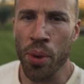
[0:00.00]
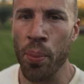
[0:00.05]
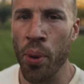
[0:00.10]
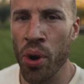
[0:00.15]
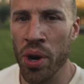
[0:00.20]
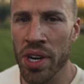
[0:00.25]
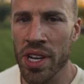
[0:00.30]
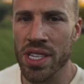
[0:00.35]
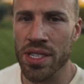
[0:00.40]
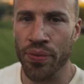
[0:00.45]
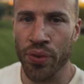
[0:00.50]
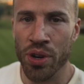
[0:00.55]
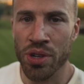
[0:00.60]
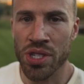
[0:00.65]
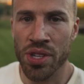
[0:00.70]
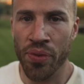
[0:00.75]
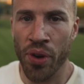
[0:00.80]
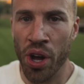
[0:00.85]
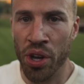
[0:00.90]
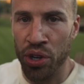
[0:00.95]
the point is,
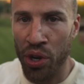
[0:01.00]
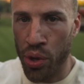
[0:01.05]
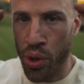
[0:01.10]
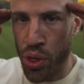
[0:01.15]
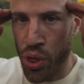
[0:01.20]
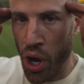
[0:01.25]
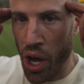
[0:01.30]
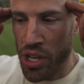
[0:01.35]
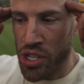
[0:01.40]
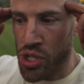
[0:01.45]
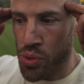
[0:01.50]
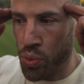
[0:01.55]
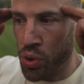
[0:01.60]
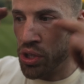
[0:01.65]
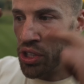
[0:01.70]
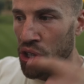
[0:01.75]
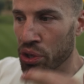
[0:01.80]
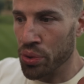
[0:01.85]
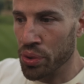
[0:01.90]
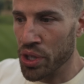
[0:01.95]
first of all, your thoughts will
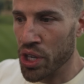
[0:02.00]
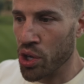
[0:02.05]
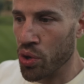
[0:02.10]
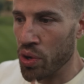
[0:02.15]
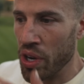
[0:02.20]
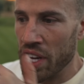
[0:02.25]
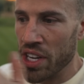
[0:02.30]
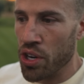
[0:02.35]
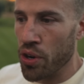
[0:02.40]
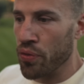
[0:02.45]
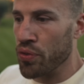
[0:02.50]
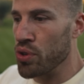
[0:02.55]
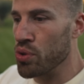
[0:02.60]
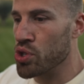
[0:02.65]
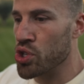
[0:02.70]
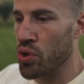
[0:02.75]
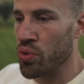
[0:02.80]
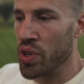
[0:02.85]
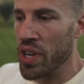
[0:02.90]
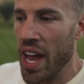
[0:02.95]
literally create your
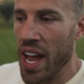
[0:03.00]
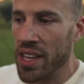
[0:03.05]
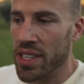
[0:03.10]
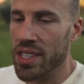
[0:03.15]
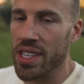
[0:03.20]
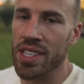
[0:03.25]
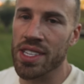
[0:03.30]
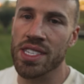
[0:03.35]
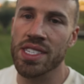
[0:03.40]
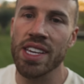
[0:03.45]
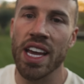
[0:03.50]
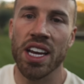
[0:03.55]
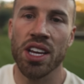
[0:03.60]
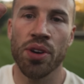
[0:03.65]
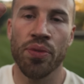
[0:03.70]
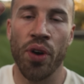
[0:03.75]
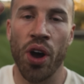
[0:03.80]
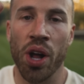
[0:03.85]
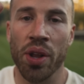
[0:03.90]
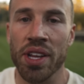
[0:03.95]
future reality. And second
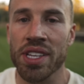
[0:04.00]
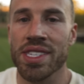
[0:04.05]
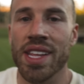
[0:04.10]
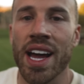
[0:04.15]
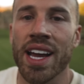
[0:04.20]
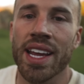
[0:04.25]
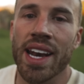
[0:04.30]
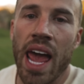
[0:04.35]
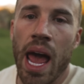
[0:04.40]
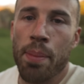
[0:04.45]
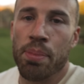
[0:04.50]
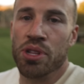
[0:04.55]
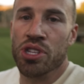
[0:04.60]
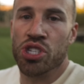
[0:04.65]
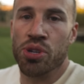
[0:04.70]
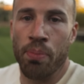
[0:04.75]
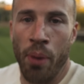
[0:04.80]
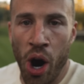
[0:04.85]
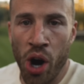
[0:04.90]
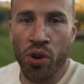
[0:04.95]
of all, it's not gonna happen
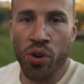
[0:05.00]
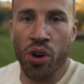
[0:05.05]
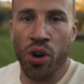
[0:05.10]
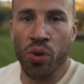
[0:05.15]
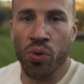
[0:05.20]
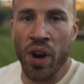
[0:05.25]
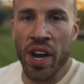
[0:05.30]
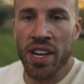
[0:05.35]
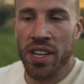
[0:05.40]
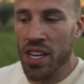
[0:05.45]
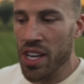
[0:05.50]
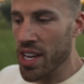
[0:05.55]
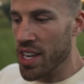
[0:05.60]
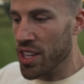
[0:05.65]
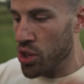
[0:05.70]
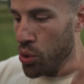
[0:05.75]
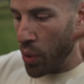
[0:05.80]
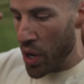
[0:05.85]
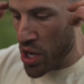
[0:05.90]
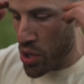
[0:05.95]
tomorrow, right?
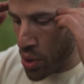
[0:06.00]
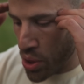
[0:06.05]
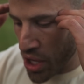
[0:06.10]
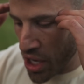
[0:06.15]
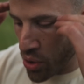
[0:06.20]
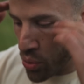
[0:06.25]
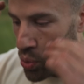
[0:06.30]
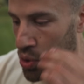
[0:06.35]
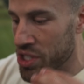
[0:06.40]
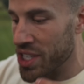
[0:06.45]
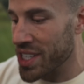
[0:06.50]
The way you think will